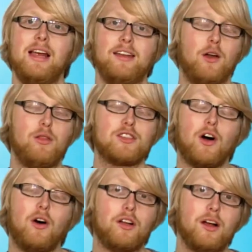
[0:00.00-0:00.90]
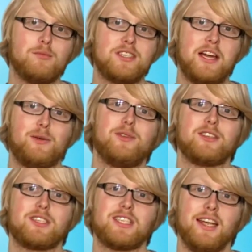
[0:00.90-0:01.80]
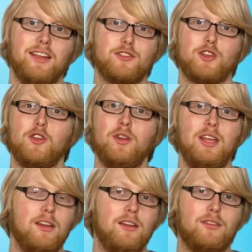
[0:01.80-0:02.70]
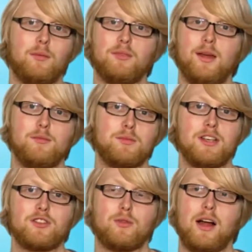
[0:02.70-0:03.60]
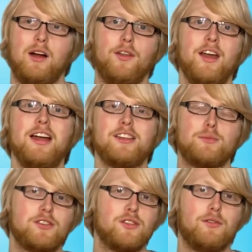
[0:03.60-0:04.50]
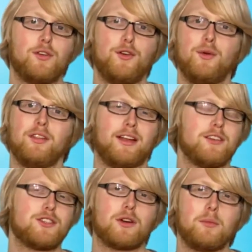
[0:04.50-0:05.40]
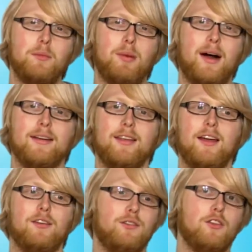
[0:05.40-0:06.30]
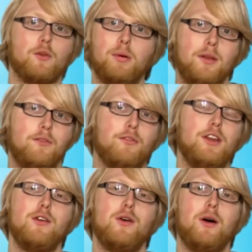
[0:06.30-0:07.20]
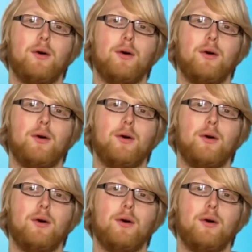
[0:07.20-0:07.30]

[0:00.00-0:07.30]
Now, this all comes down to sight, so you need to sometimes mess around, especially if you're doing like a sermon podcast and you're putting video up